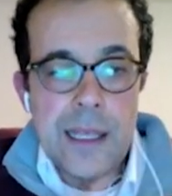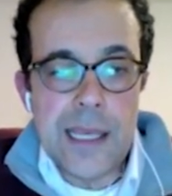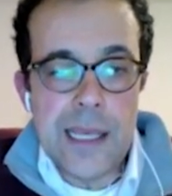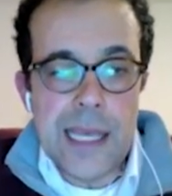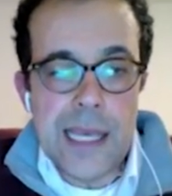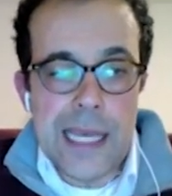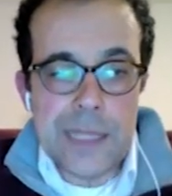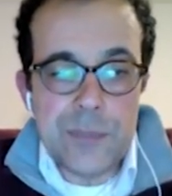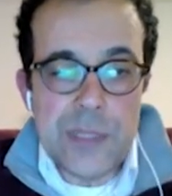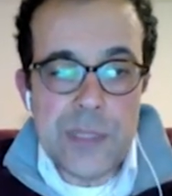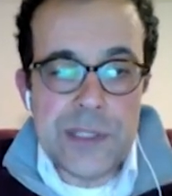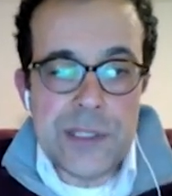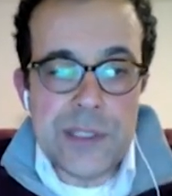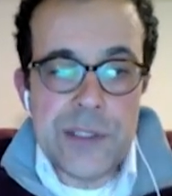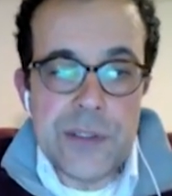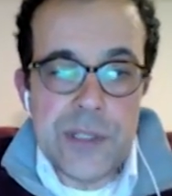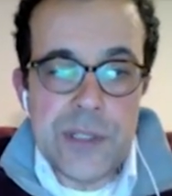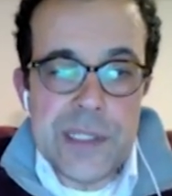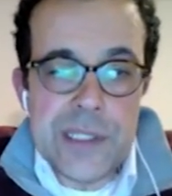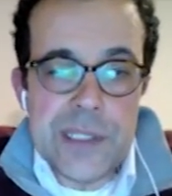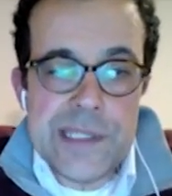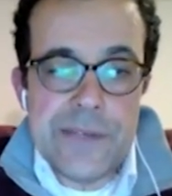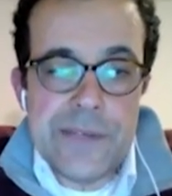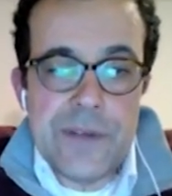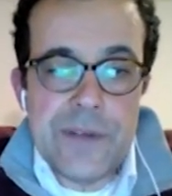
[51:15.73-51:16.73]
had
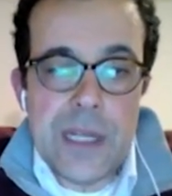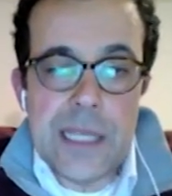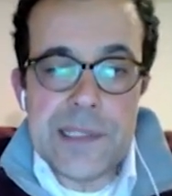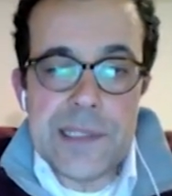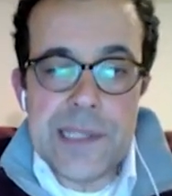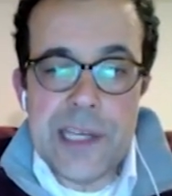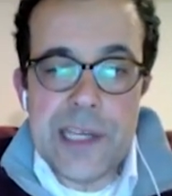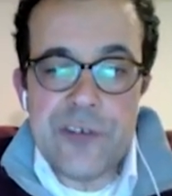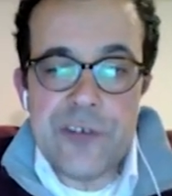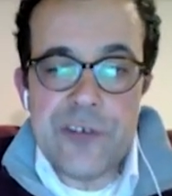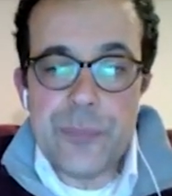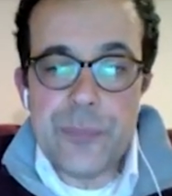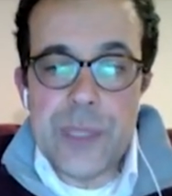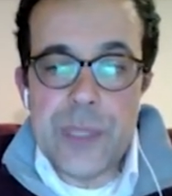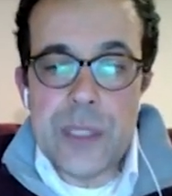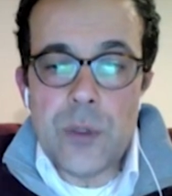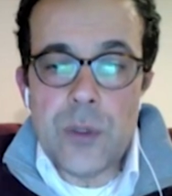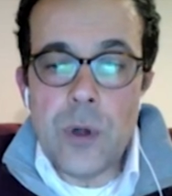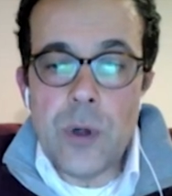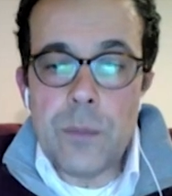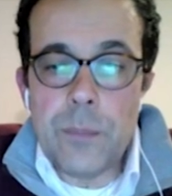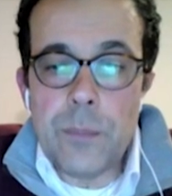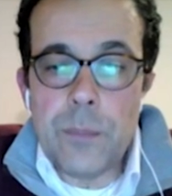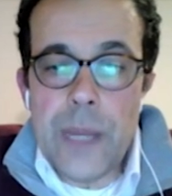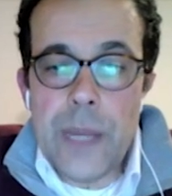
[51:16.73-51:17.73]
material civilization been
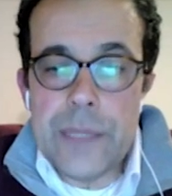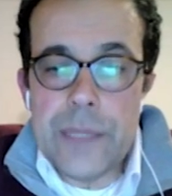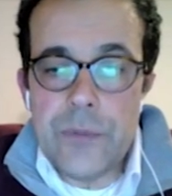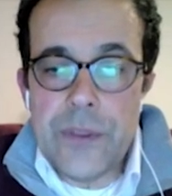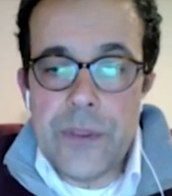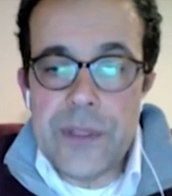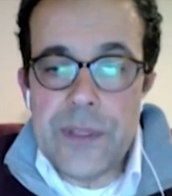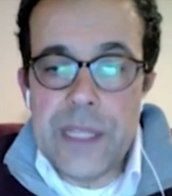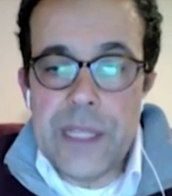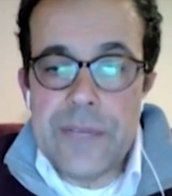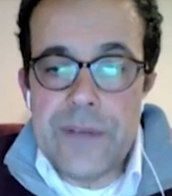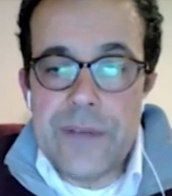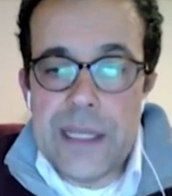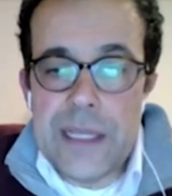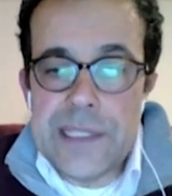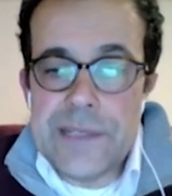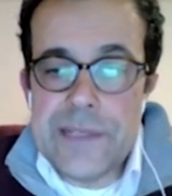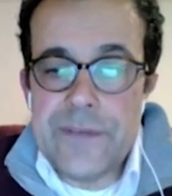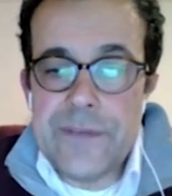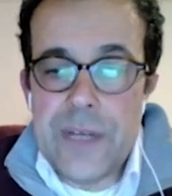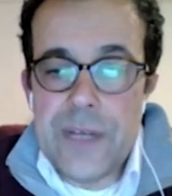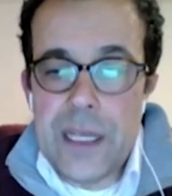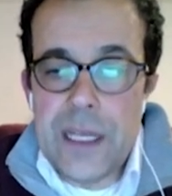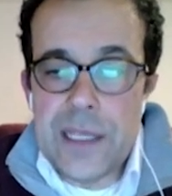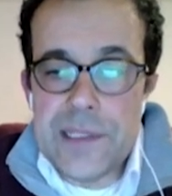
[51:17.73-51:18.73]
combined with divine
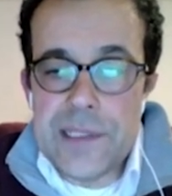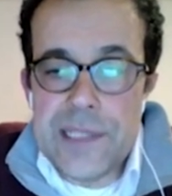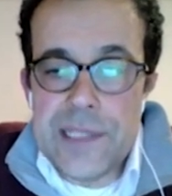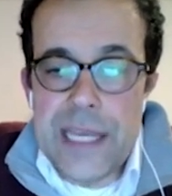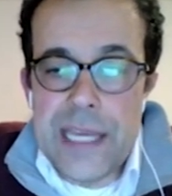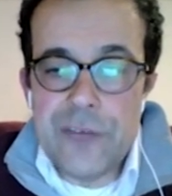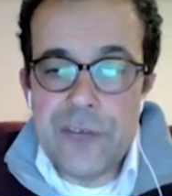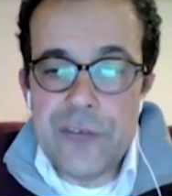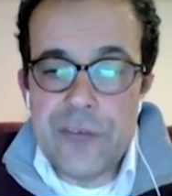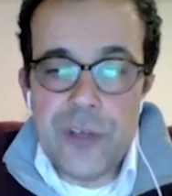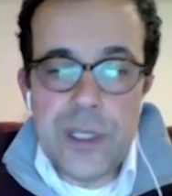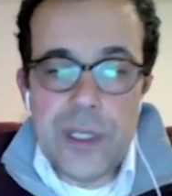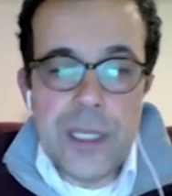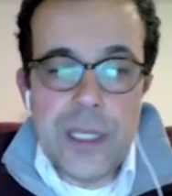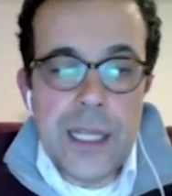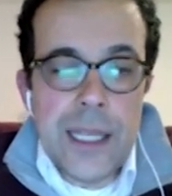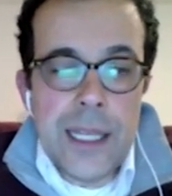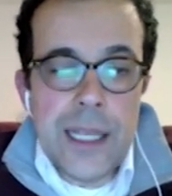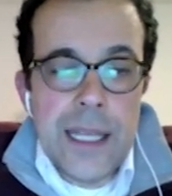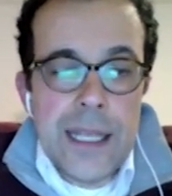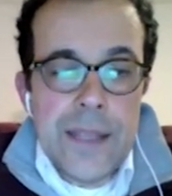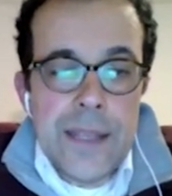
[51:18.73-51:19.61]
civilization,